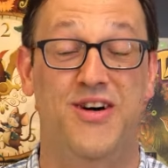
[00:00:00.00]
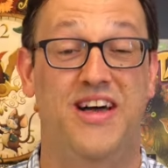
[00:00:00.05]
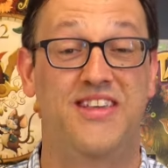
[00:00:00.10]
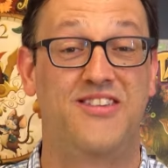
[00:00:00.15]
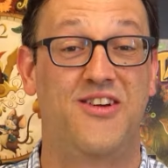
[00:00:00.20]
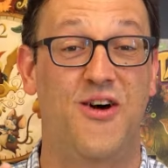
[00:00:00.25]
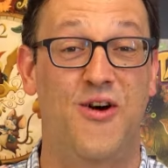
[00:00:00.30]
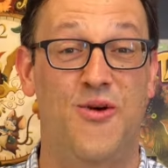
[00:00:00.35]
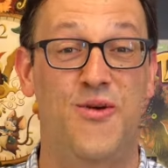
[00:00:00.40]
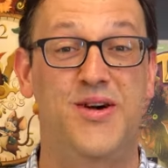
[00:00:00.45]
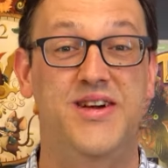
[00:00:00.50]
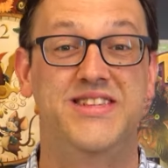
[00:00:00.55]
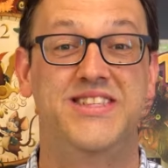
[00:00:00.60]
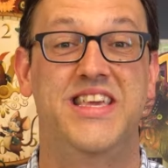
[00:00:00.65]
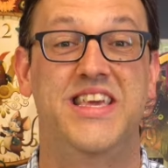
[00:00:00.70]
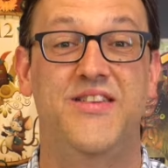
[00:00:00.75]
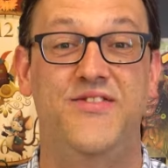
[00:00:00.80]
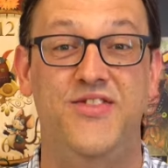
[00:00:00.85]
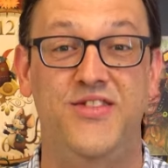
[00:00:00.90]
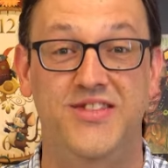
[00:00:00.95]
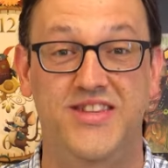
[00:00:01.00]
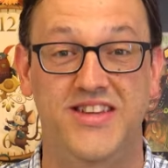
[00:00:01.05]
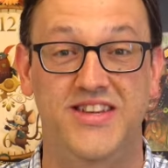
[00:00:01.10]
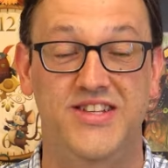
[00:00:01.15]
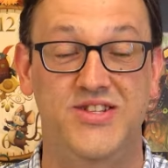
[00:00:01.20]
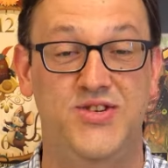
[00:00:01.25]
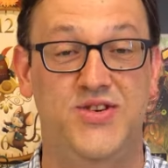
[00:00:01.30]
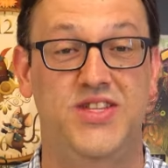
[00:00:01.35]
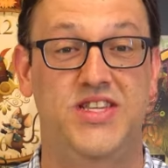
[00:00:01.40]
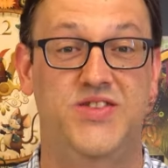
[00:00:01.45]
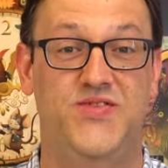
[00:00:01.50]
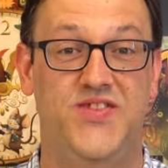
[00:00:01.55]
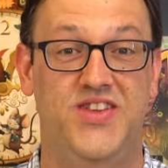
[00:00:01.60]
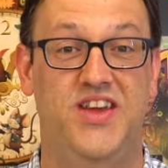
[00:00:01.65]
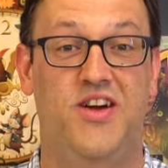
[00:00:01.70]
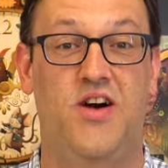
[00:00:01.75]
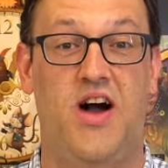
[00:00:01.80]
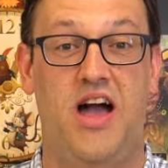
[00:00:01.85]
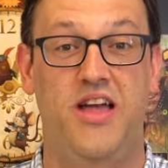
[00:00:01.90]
As always, if you did enjoy this video,